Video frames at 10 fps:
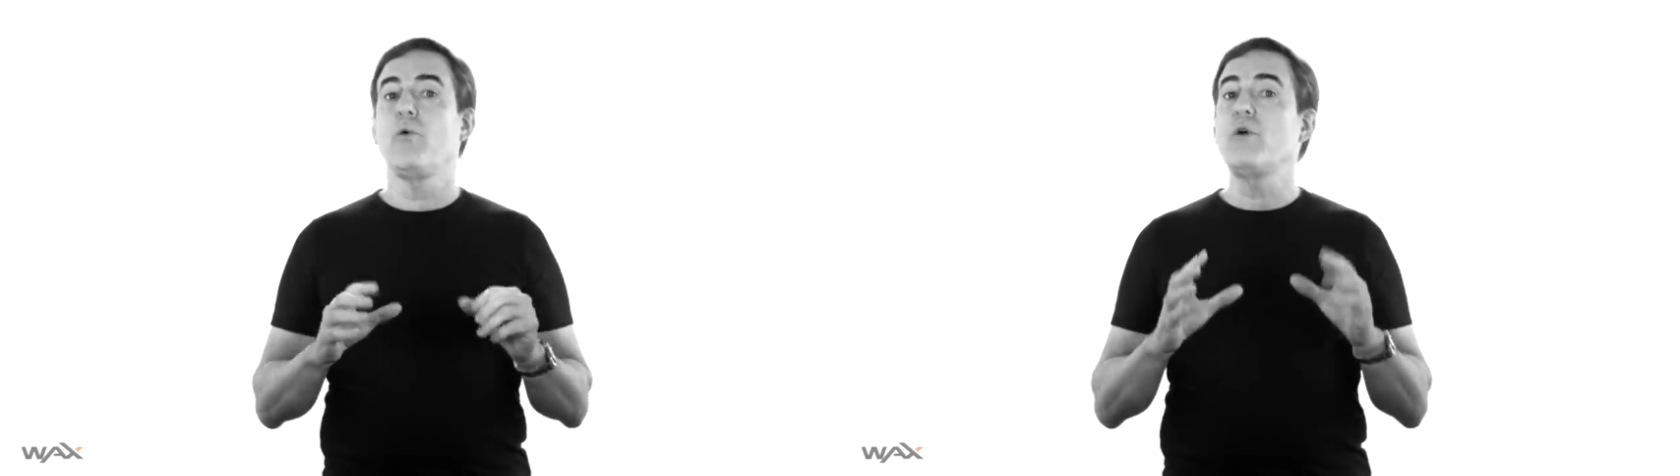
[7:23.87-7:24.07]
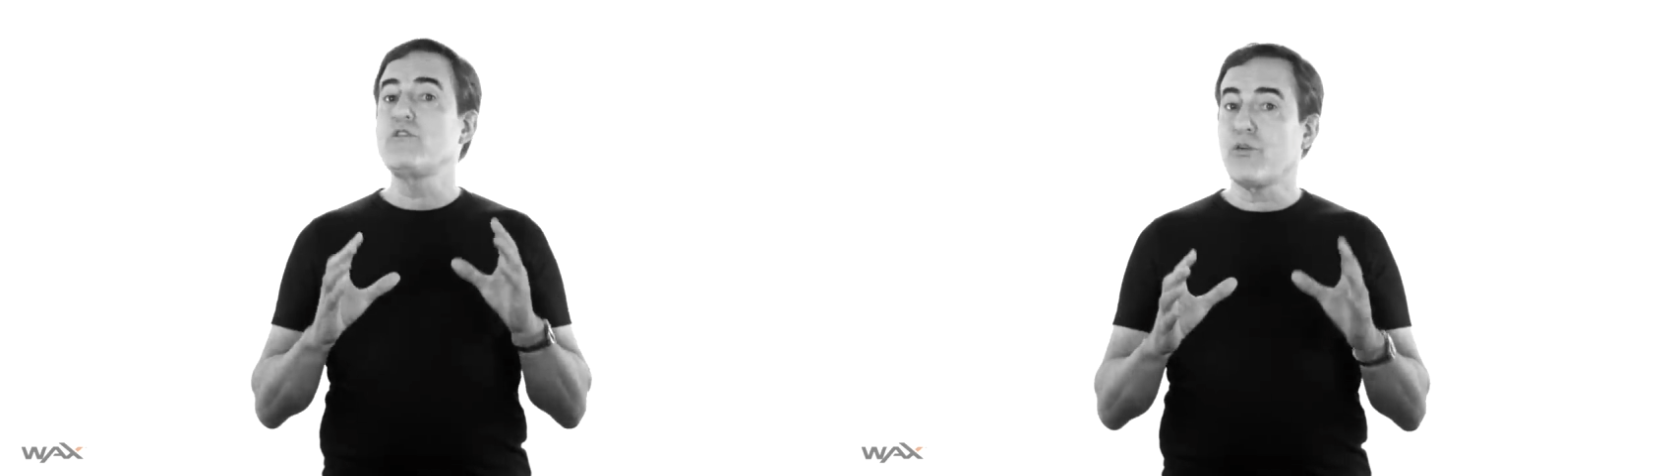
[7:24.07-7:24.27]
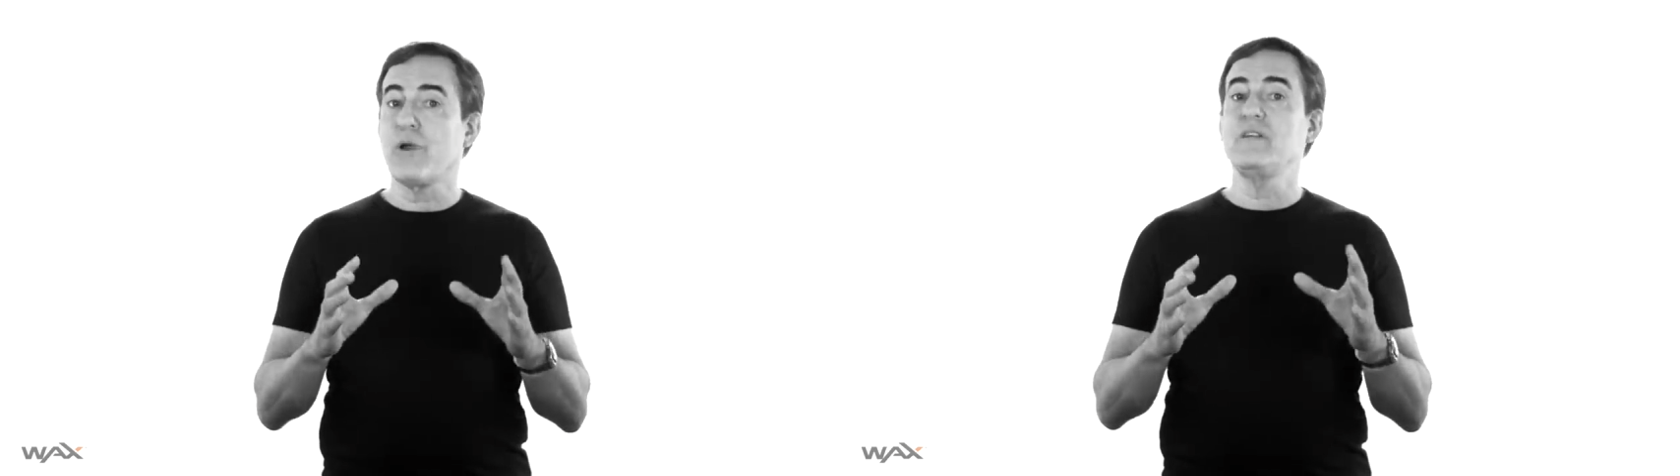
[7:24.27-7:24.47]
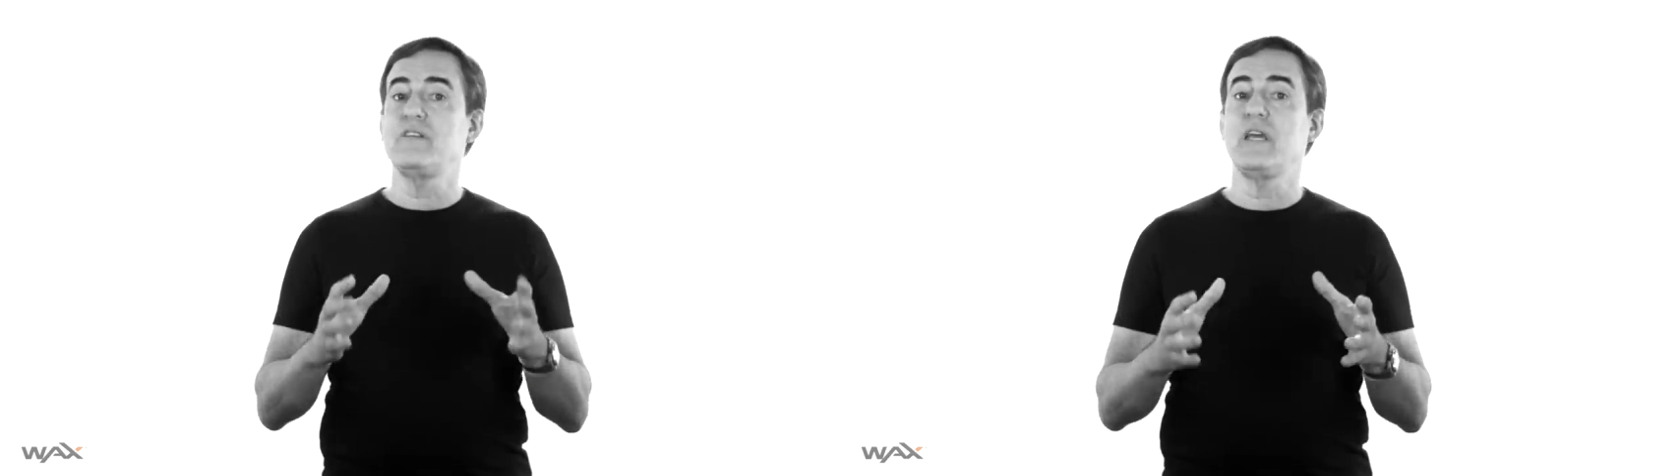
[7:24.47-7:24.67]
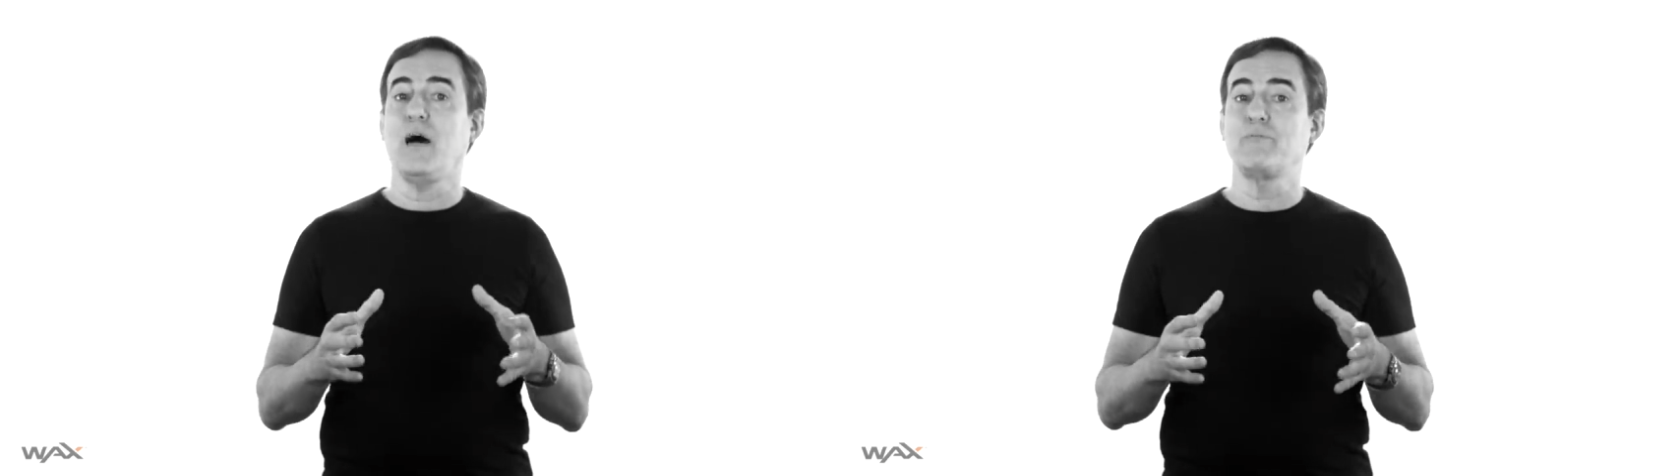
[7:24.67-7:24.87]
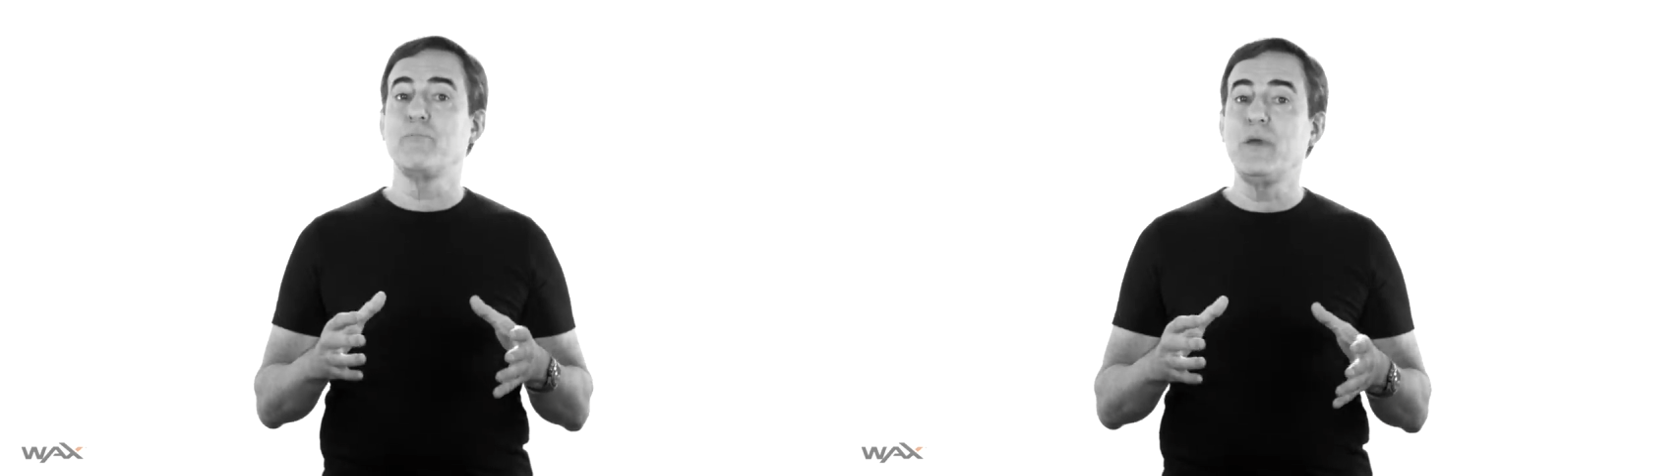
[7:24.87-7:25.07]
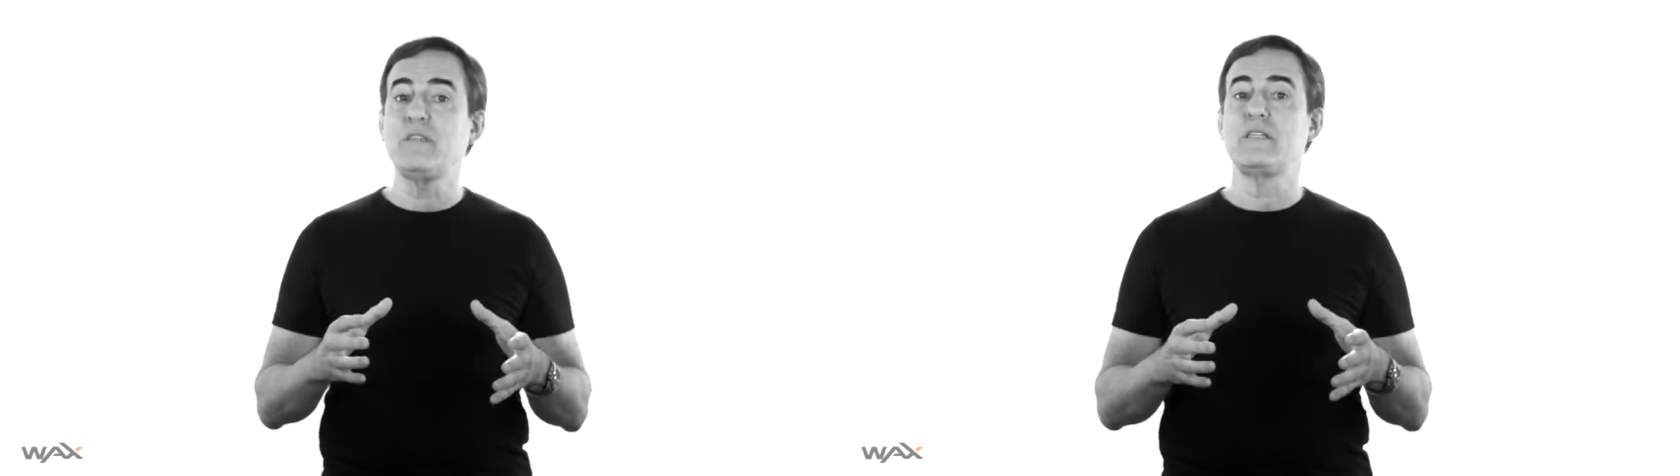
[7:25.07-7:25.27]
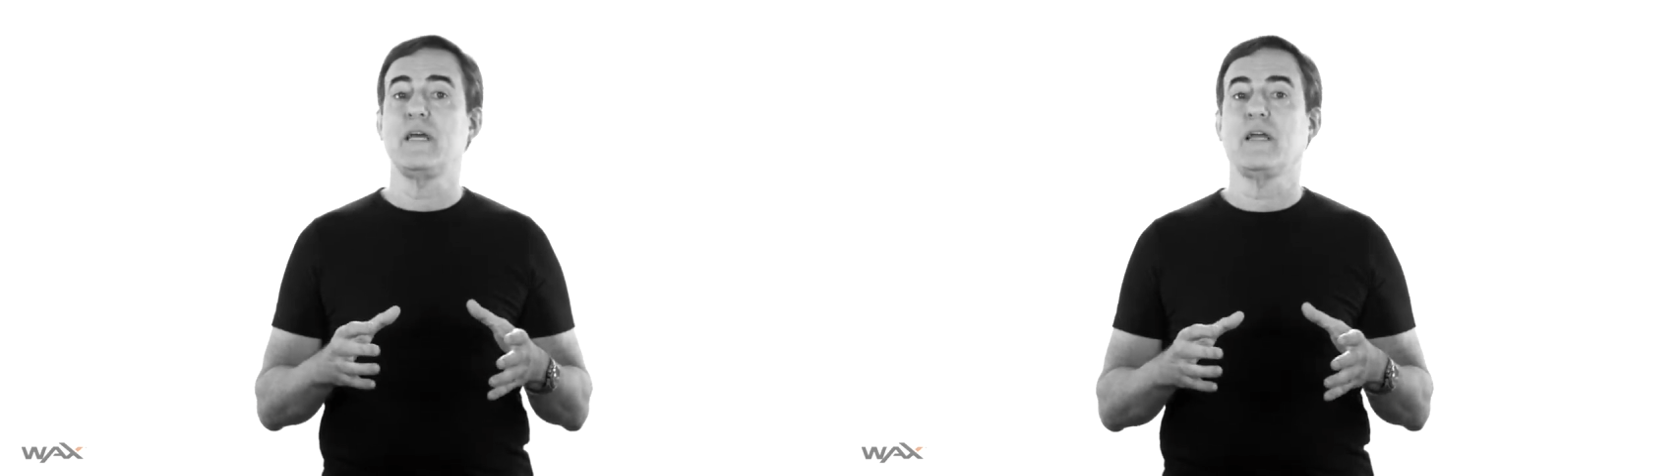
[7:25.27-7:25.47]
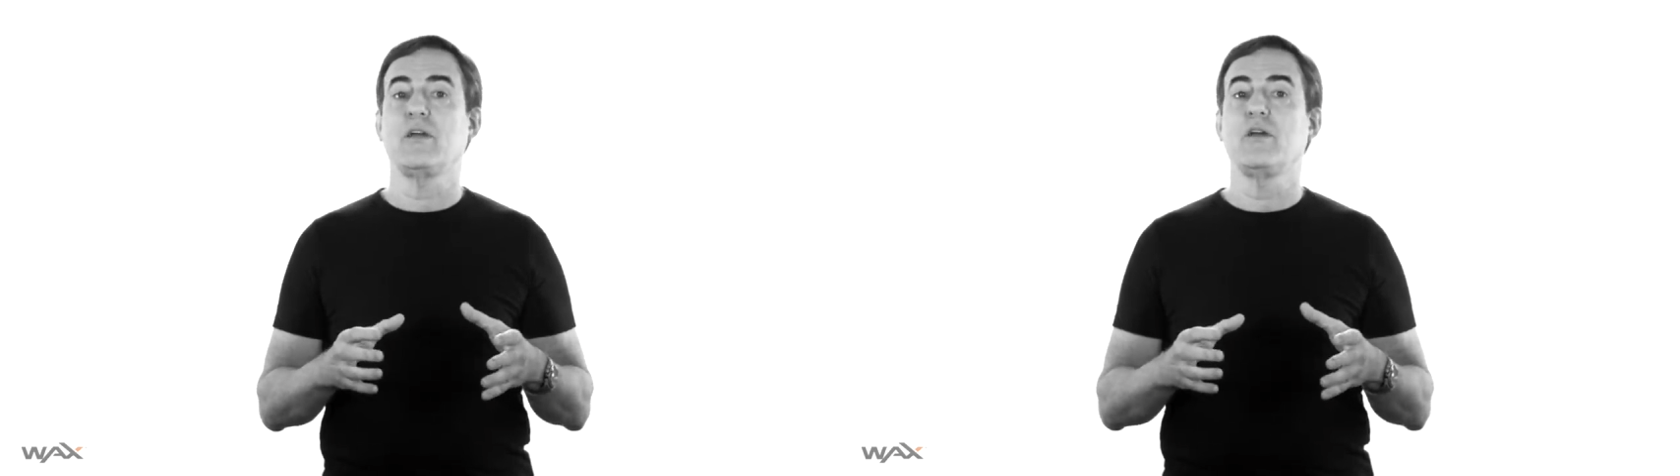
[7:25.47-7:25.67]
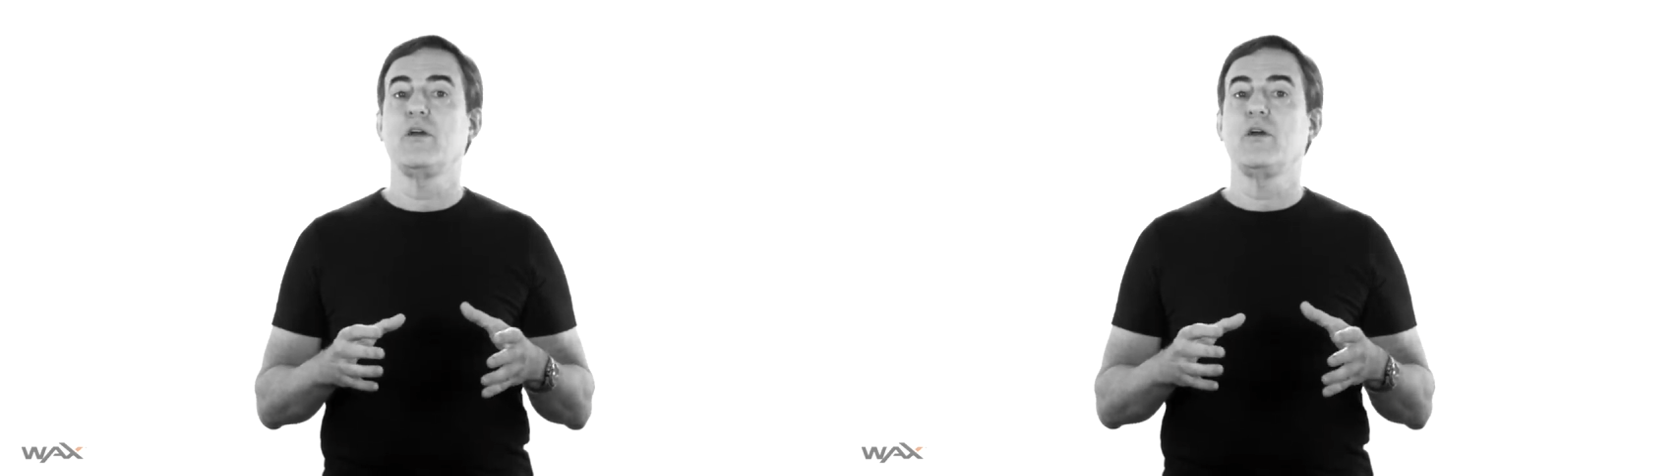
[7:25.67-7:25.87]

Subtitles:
was crazy optimistic.